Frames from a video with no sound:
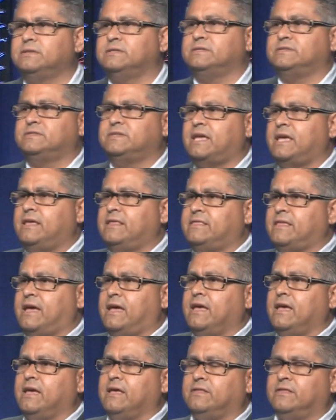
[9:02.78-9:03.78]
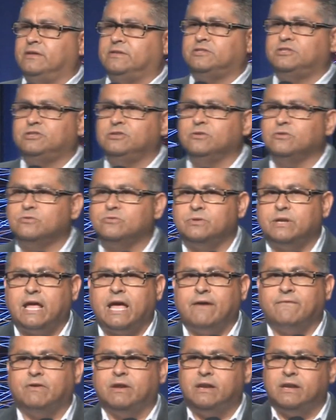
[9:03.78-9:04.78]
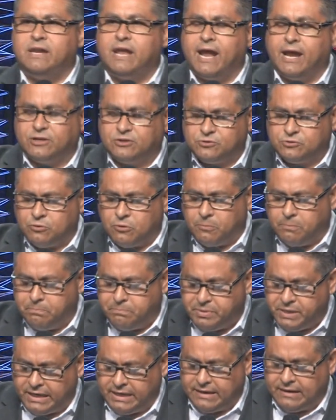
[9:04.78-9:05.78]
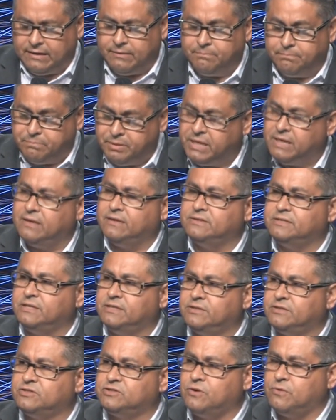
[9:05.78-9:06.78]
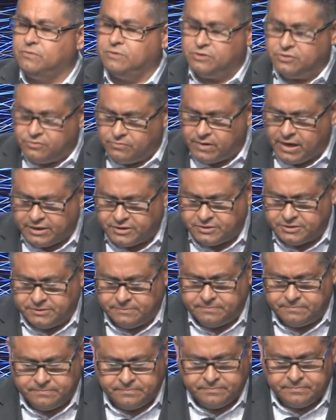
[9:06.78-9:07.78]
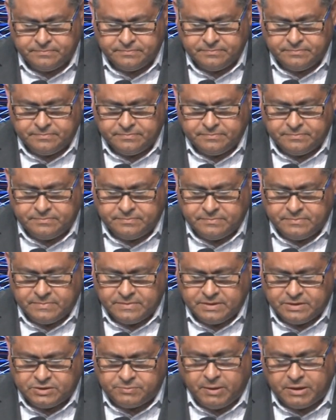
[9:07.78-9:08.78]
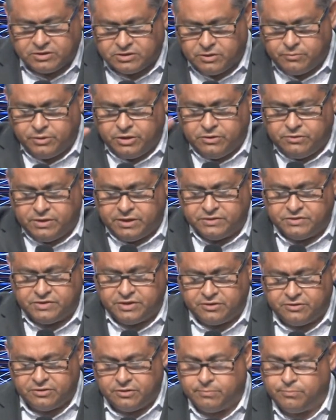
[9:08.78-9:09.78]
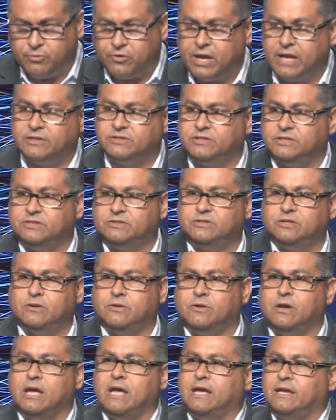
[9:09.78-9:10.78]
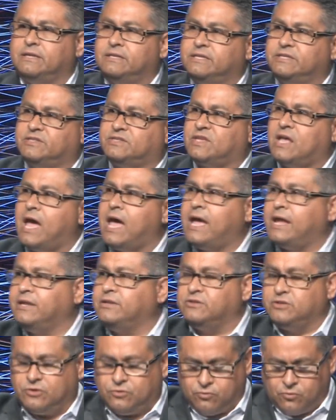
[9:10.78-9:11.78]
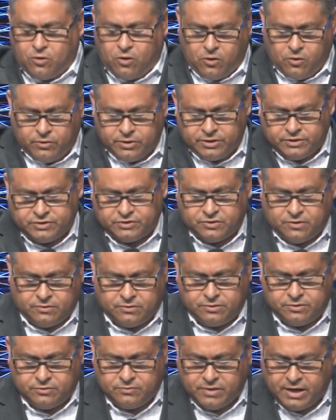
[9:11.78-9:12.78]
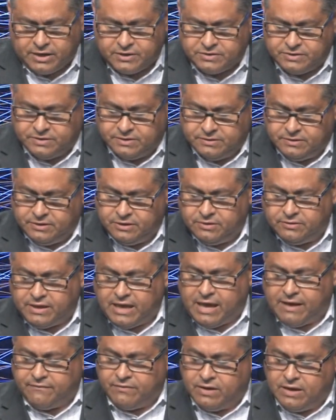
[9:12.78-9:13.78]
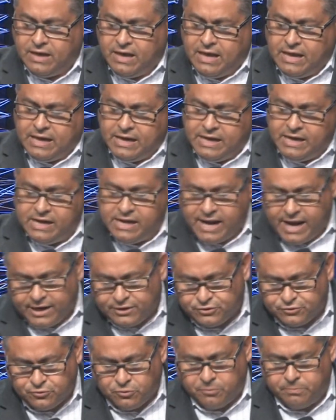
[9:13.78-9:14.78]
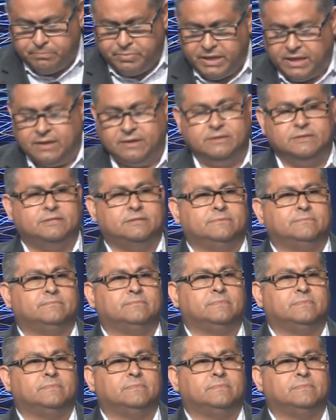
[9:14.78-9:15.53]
to say that children have a natural bent in a certain direction, especially when you consider the branches. They're designed to grow in a certain direction. They have a natural bent.